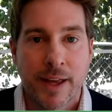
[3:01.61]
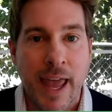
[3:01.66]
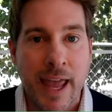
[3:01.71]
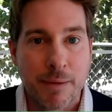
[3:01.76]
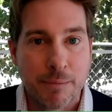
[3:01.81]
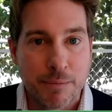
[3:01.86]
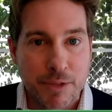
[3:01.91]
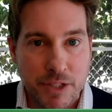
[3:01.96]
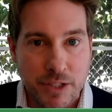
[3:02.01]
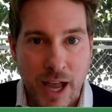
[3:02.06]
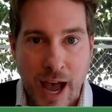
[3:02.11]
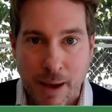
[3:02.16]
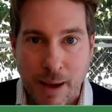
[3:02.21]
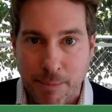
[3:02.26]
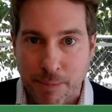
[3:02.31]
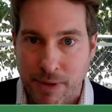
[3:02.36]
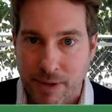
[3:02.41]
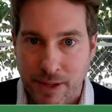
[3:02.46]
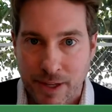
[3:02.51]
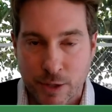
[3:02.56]

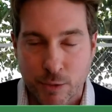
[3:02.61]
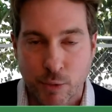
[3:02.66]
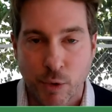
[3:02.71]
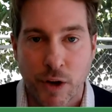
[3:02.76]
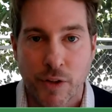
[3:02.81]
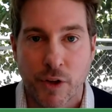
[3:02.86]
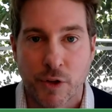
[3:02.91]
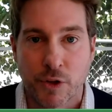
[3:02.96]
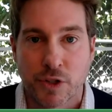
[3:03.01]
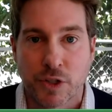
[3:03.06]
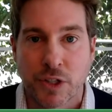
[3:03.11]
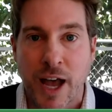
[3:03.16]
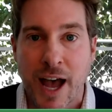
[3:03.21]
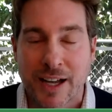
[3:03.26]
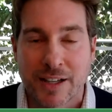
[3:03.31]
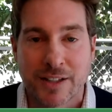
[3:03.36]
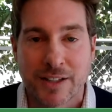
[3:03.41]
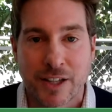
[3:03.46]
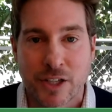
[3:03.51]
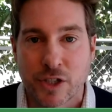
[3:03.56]
GameStop is one of those
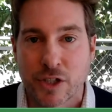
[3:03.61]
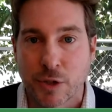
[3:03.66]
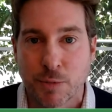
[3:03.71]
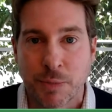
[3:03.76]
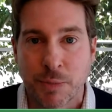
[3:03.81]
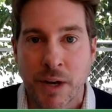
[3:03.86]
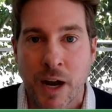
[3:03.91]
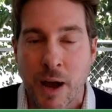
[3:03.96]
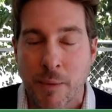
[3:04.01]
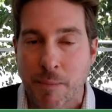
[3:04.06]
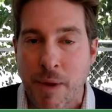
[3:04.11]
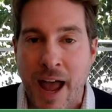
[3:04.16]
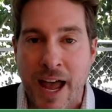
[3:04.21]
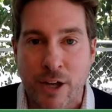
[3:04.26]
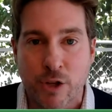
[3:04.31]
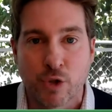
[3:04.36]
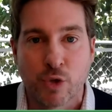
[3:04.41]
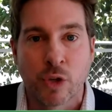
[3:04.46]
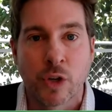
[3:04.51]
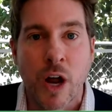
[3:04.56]
stocks that's just been up
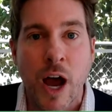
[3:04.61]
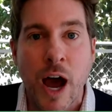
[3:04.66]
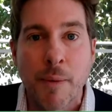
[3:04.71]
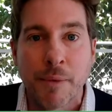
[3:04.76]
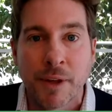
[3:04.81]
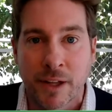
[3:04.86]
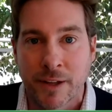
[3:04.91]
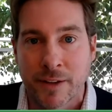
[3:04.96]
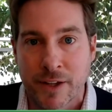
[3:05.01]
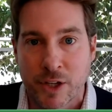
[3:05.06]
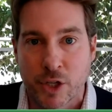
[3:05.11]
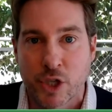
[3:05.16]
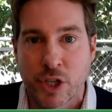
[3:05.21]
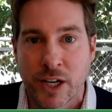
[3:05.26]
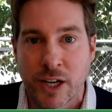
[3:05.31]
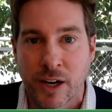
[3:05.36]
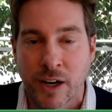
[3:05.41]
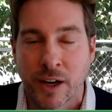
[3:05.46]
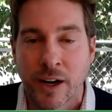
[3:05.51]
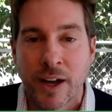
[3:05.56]
astronomically this
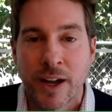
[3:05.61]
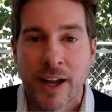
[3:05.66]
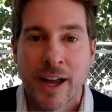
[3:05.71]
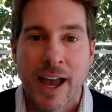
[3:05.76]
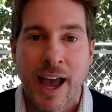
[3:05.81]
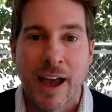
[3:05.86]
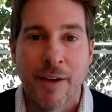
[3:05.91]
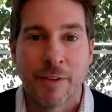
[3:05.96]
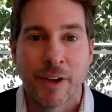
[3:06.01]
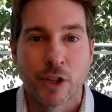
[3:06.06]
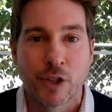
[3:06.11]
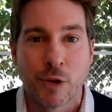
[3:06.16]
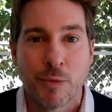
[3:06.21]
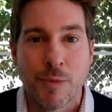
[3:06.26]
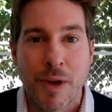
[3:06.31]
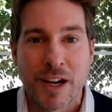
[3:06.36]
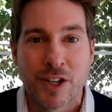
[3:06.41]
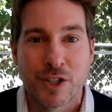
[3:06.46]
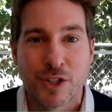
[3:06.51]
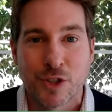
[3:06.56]
year, having a
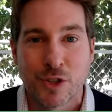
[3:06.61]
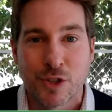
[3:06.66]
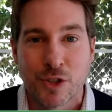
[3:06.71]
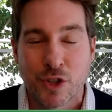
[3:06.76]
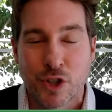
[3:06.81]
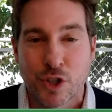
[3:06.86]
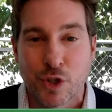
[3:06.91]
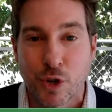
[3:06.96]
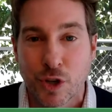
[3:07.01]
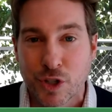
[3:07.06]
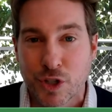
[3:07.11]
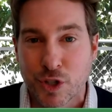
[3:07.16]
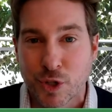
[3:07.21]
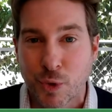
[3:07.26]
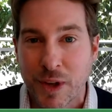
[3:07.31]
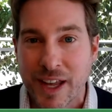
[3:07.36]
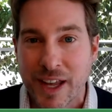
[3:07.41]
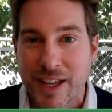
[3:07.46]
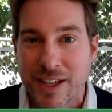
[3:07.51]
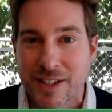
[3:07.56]
tremendous short
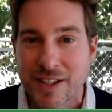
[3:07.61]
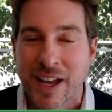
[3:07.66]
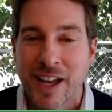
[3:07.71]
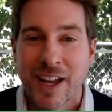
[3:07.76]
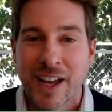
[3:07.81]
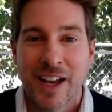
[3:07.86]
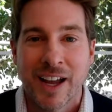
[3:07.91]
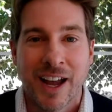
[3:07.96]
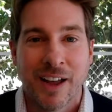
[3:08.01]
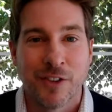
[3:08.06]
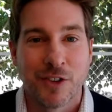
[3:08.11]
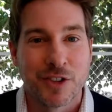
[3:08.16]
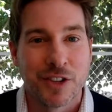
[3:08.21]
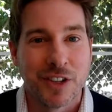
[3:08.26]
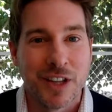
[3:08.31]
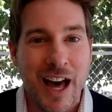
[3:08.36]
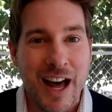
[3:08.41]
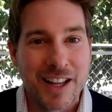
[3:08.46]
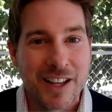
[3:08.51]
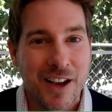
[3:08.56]
squeeze. And there's a
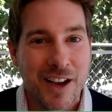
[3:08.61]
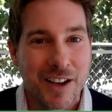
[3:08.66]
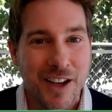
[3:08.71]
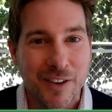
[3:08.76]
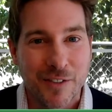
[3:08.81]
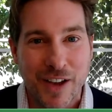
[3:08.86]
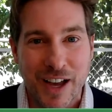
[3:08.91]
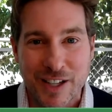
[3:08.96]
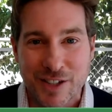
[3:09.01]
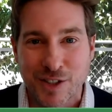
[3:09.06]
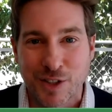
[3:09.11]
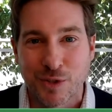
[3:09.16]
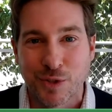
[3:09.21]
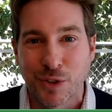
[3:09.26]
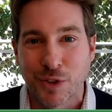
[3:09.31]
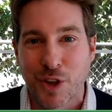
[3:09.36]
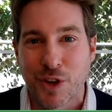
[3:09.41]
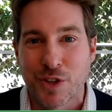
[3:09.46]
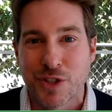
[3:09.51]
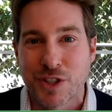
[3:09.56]
lot of young investors
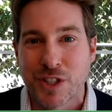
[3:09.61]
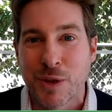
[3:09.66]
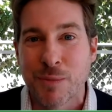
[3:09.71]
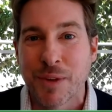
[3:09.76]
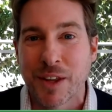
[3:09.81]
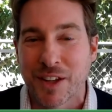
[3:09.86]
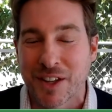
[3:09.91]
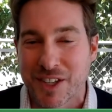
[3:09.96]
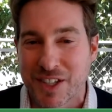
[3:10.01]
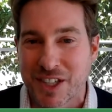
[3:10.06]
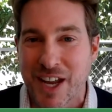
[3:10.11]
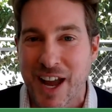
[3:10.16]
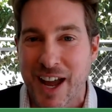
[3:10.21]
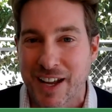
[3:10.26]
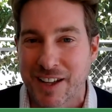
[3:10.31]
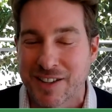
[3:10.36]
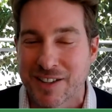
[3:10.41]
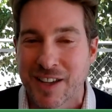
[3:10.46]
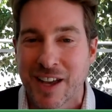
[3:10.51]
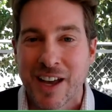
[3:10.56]
with those stimulus
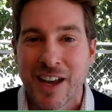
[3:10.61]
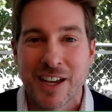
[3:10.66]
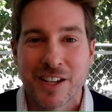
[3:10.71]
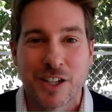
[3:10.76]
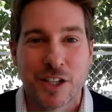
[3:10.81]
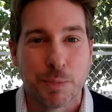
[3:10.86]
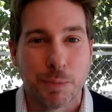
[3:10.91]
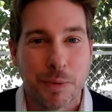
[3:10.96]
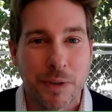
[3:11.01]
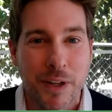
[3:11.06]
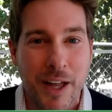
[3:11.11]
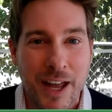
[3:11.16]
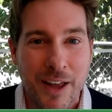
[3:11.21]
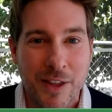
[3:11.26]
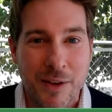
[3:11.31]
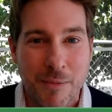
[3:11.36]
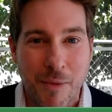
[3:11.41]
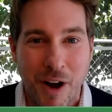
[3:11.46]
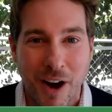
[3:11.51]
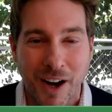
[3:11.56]
checks just playing
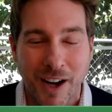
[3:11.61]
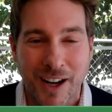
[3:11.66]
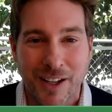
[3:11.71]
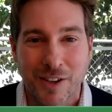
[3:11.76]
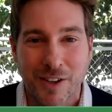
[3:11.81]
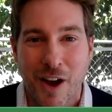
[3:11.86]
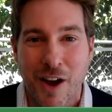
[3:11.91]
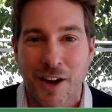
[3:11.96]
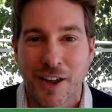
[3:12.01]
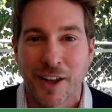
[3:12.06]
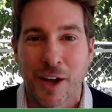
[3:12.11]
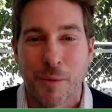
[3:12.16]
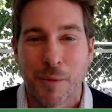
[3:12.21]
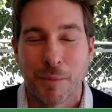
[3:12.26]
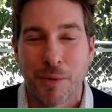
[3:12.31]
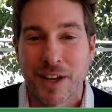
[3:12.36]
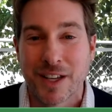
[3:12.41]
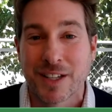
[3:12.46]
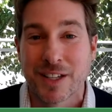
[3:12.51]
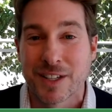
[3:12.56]
the market, talking on
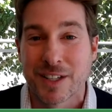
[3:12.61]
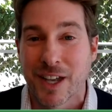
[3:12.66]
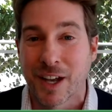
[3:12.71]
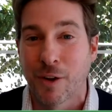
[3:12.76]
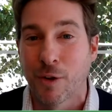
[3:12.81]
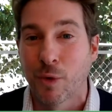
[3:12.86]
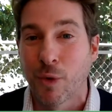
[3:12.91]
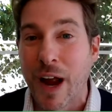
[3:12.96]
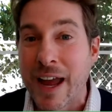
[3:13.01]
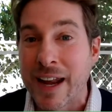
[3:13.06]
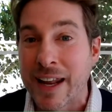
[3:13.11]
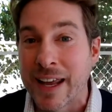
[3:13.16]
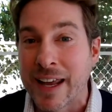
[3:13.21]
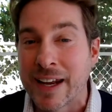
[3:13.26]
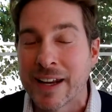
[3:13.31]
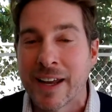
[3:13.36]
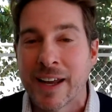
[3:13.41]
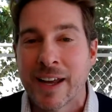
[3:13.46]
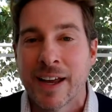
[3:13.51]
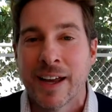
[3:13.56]
places like Reddit,